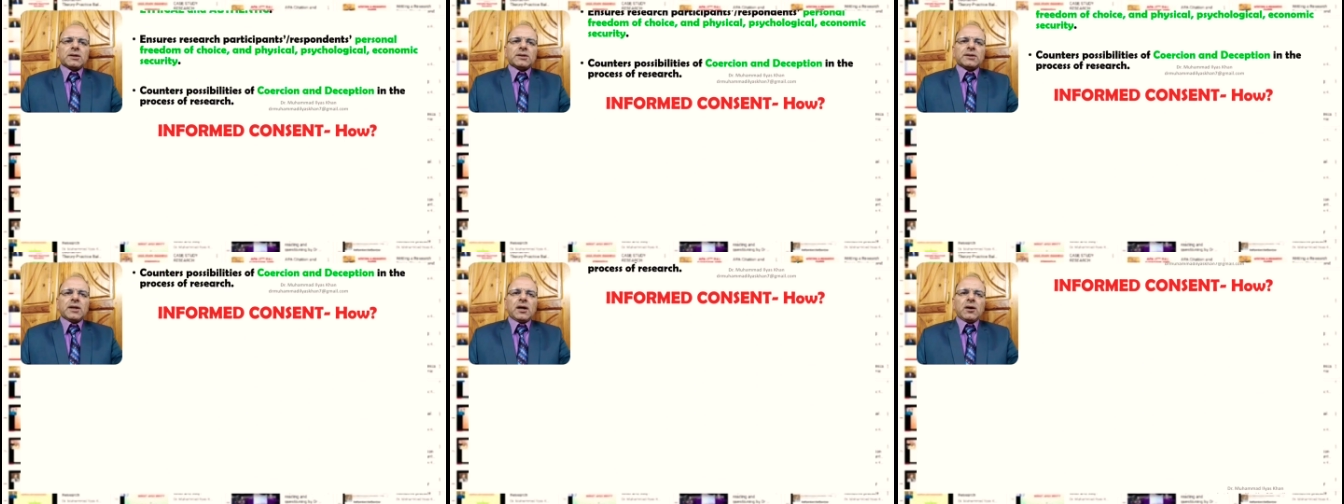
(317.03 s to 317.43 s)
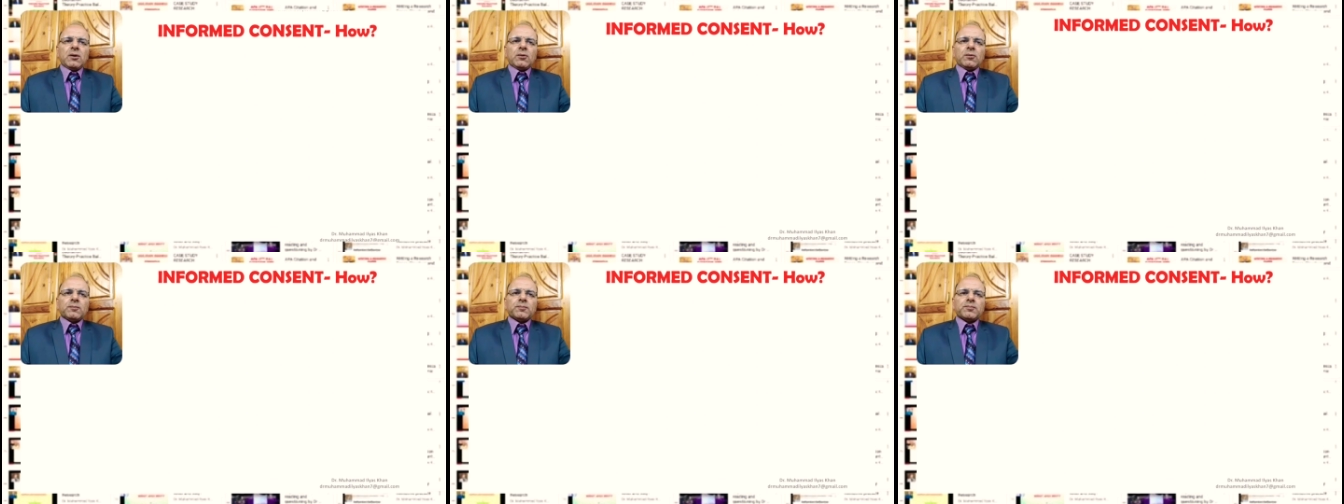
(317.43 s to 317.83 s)

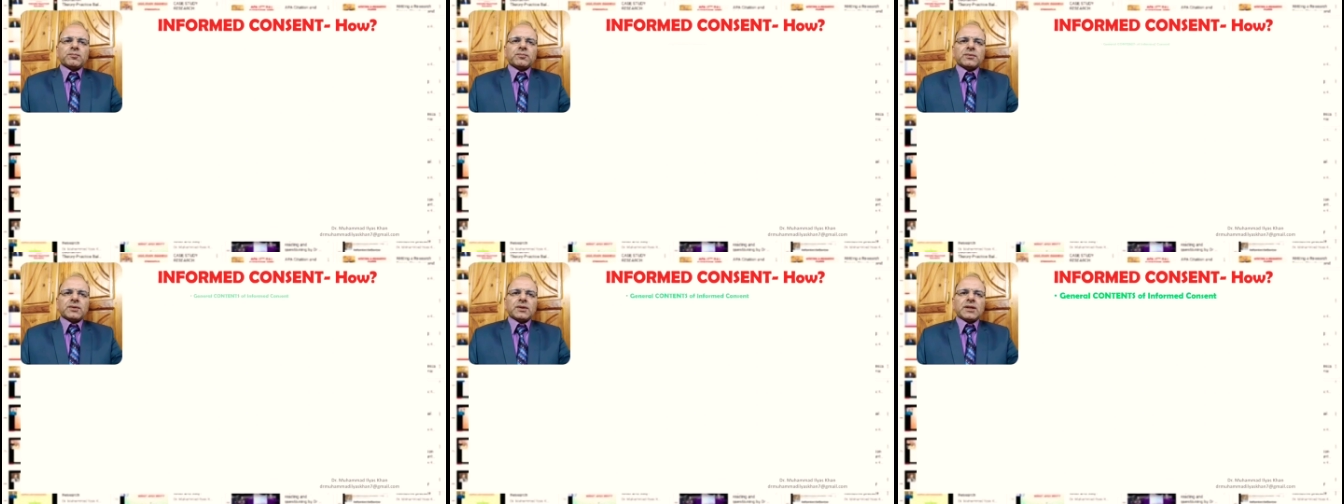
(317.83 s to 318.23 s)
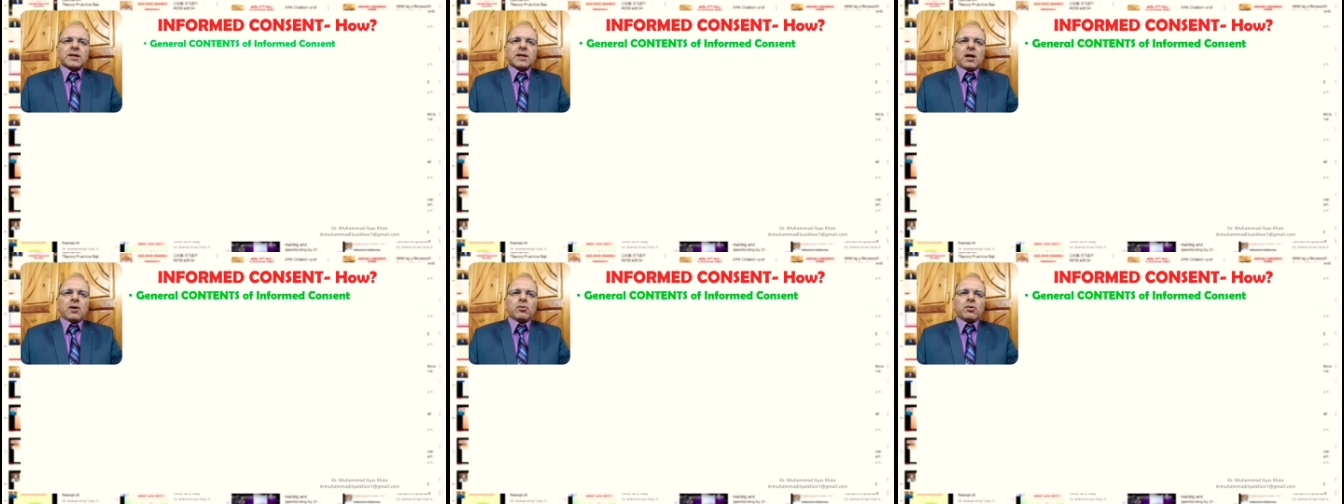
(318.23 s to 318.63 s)
Now,
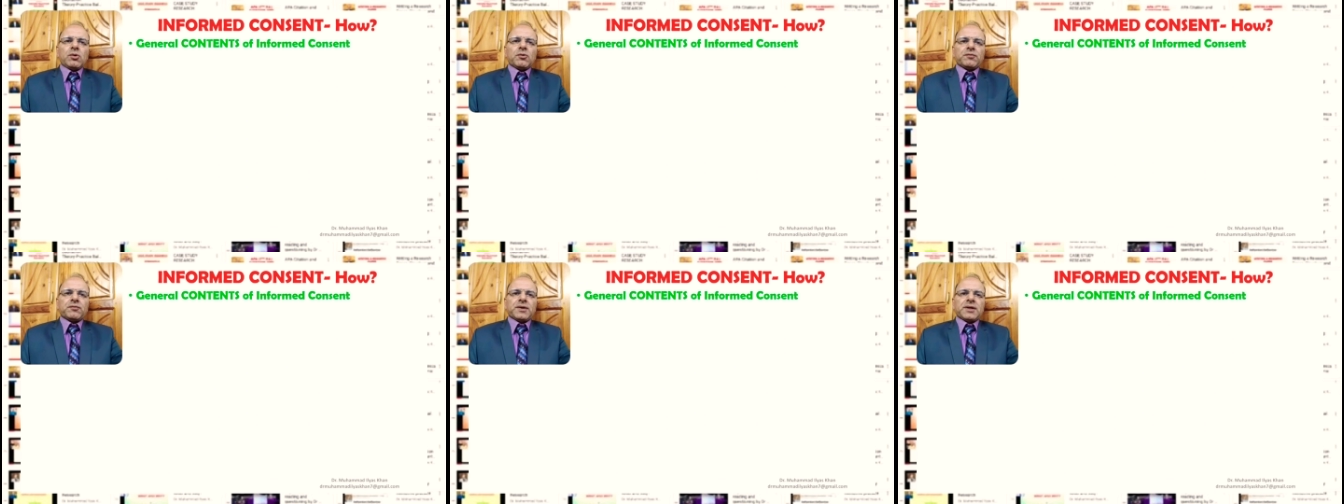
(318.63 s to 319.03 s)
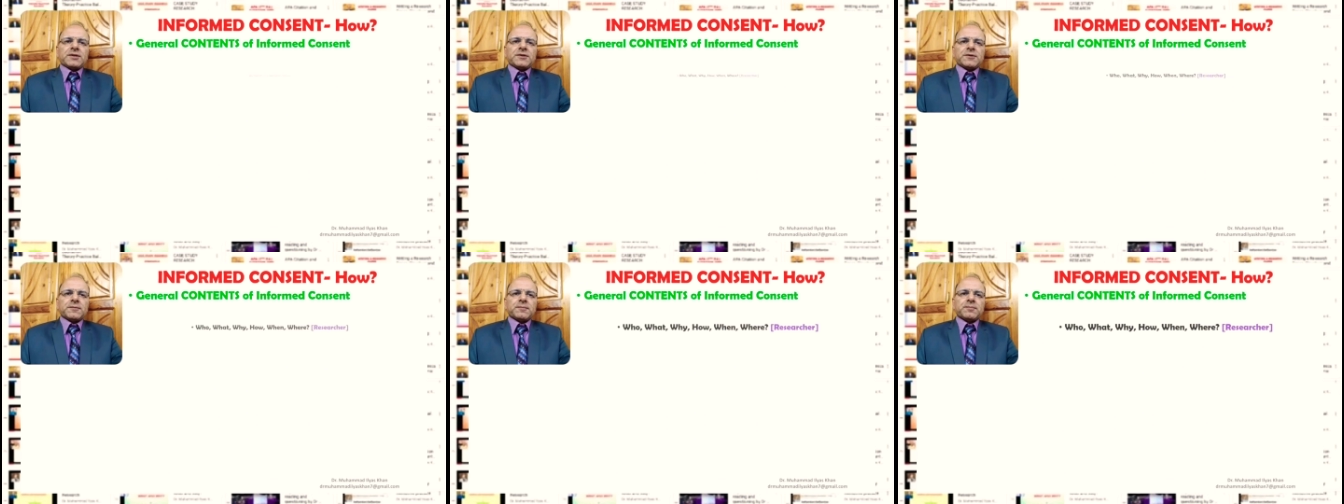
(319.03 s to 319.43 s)
the how of it.